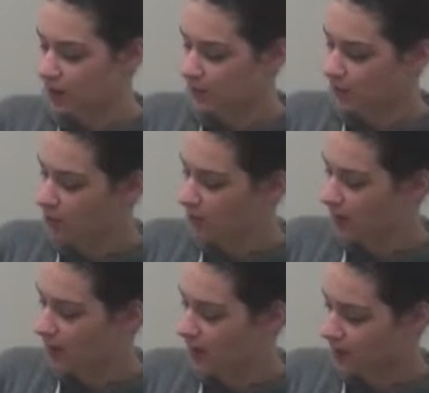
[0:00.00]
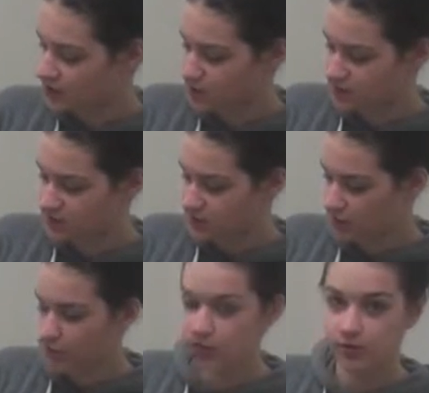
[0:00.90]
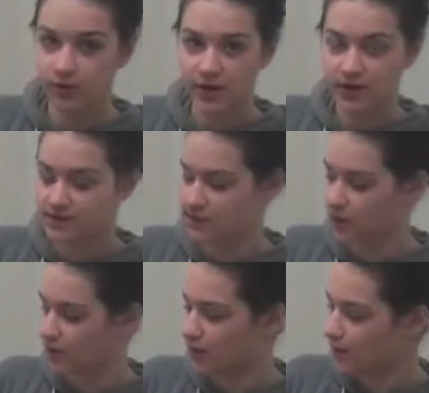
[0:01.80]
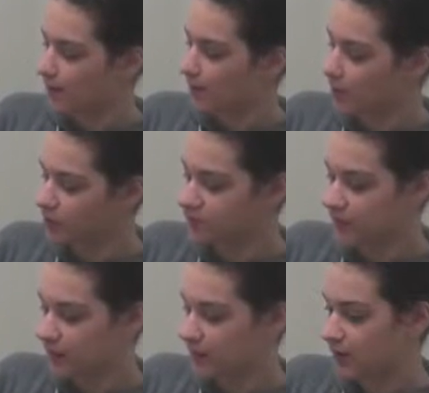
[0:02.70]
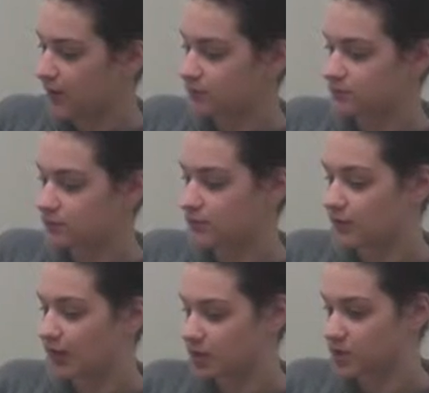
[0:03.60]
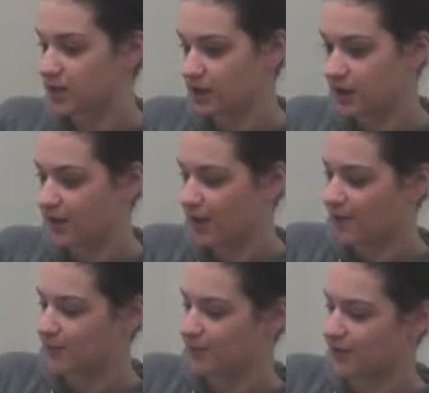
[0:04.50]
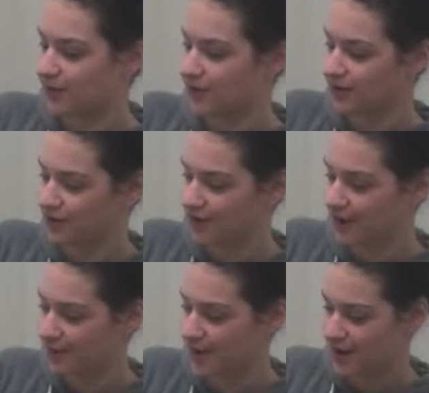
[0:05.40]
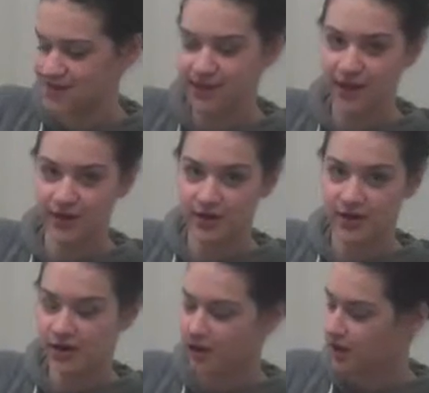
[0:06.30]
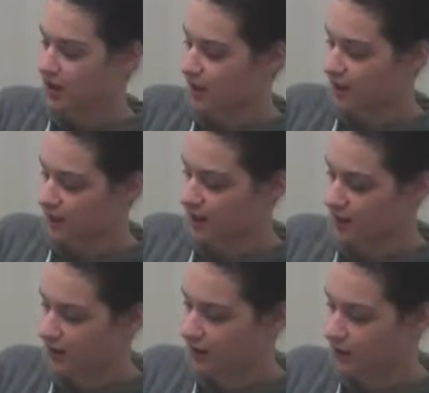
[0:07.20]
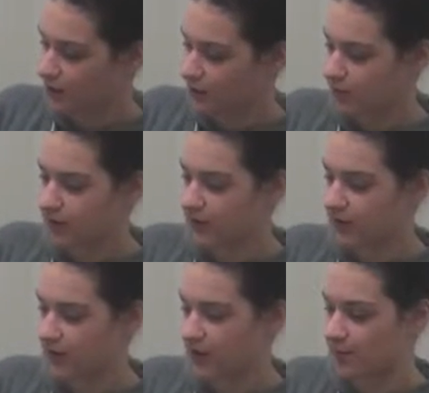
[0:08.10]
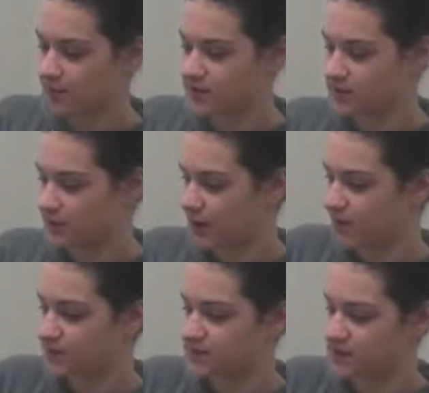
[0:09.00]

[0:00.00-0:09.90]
There won't be any oxygen to go through it, so most likely, well actually it'll happen where it'll compact together and it won't create the compost as well as